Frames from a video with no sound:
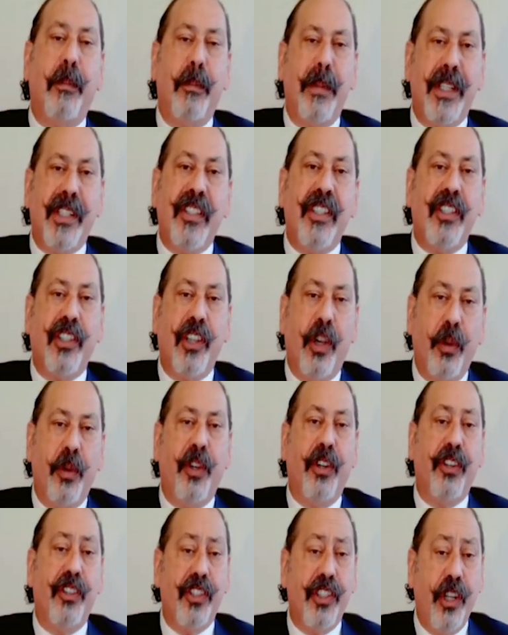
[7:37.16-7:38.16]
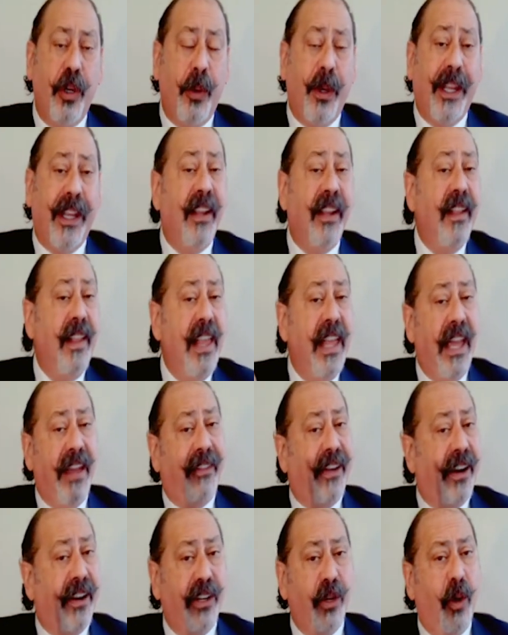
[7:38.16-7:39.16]
that the business owner is doing,
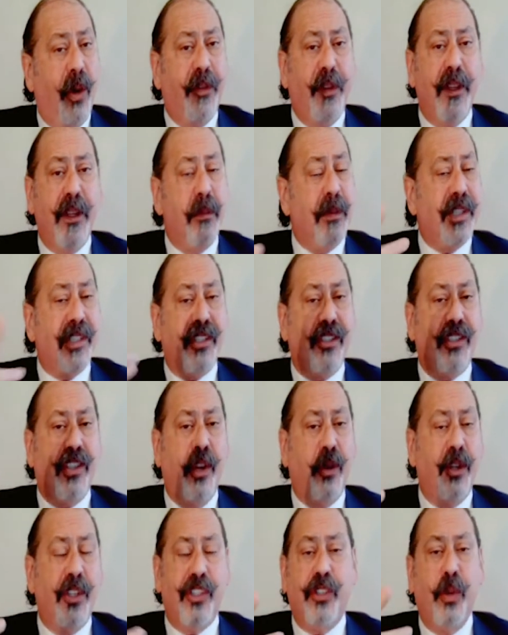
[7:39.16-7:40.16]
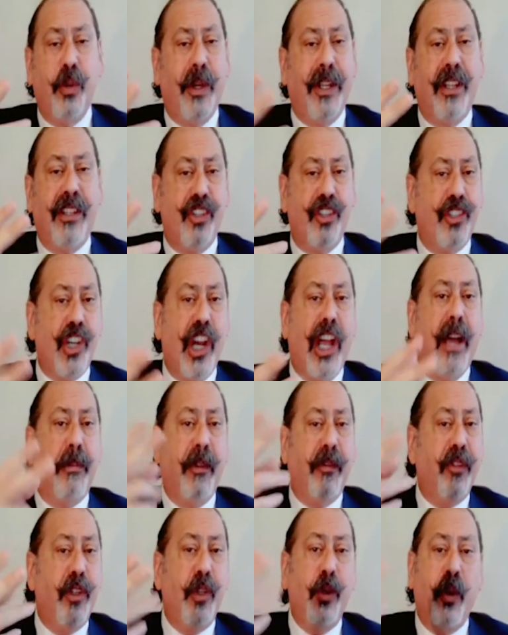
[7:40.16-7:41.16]
and very often the business owner is doing the
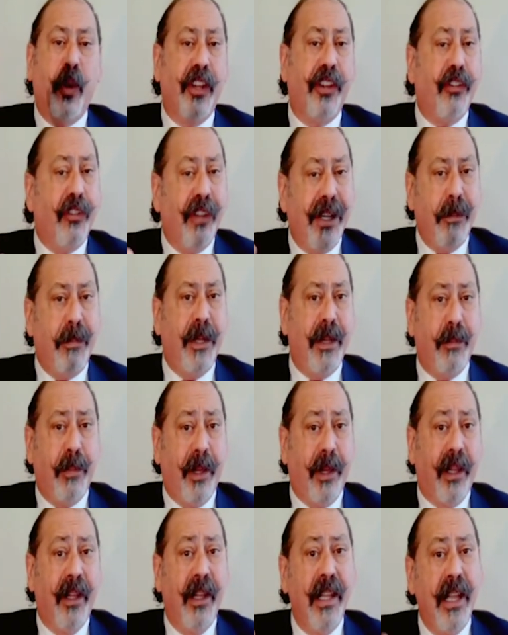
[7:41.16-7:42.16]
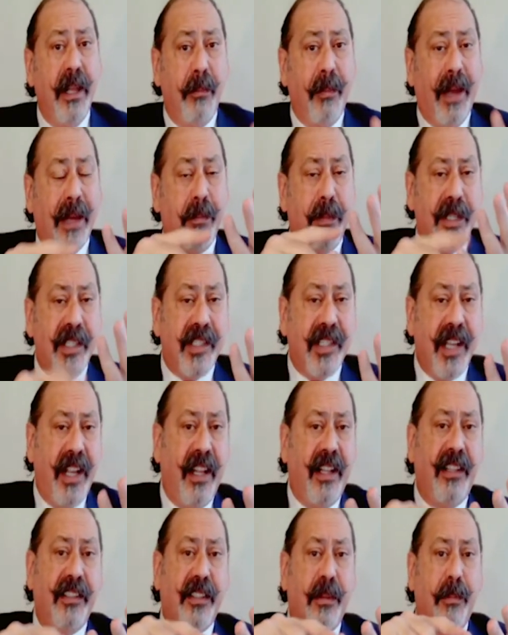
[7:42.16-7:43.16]
job of two or three people. It might be
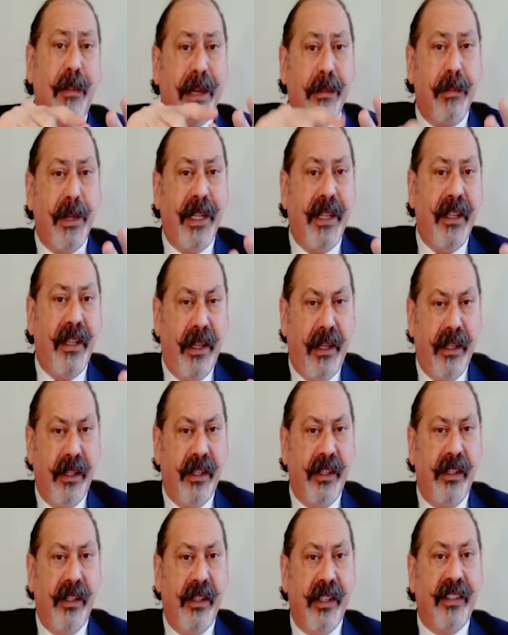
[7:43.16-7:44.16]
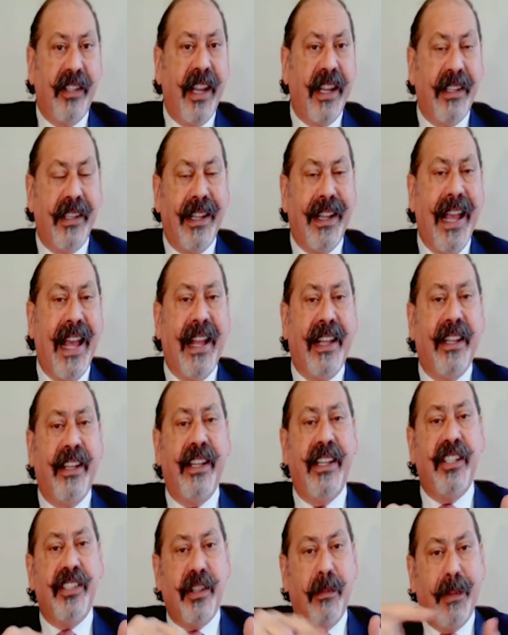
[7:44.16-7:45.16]
sales, it might be the
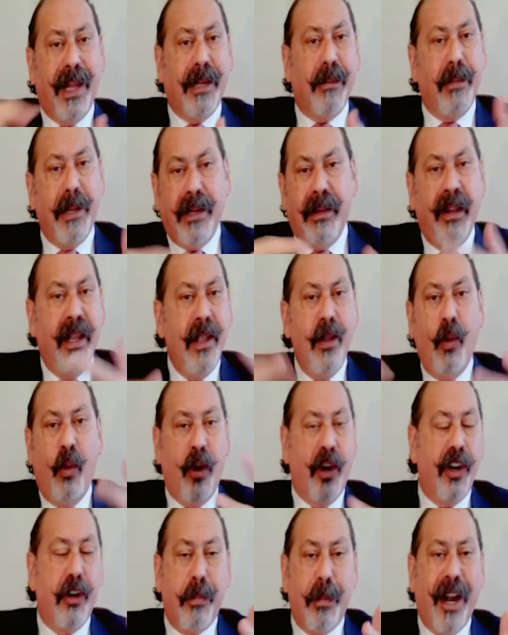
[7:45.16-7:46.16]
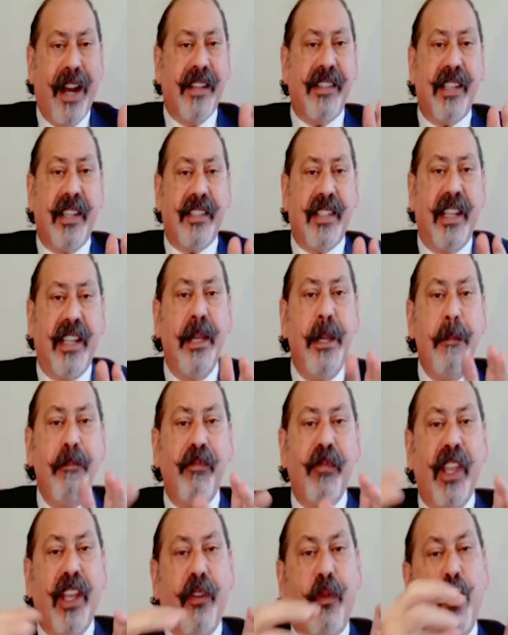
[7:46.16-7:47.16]
technicalities, it might be order processing.
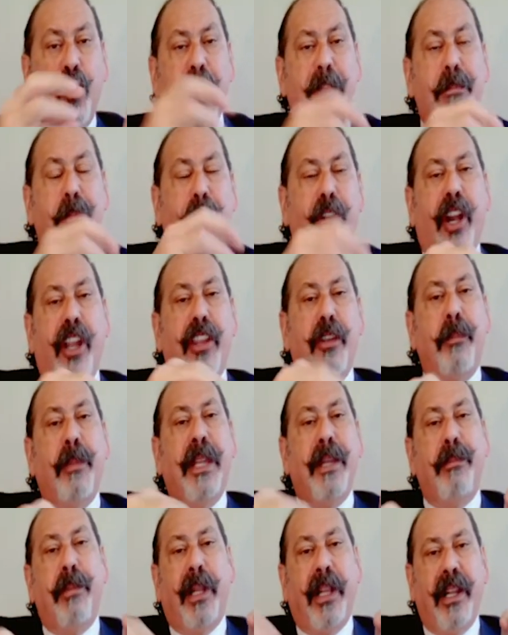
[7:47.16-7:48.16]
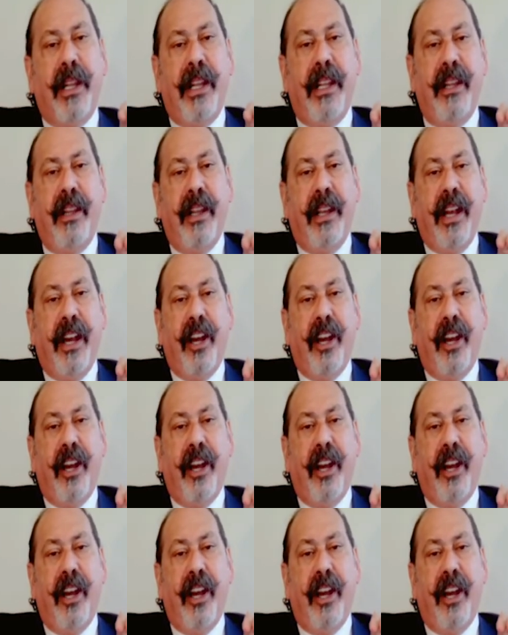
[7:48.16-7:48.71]
If we put other people in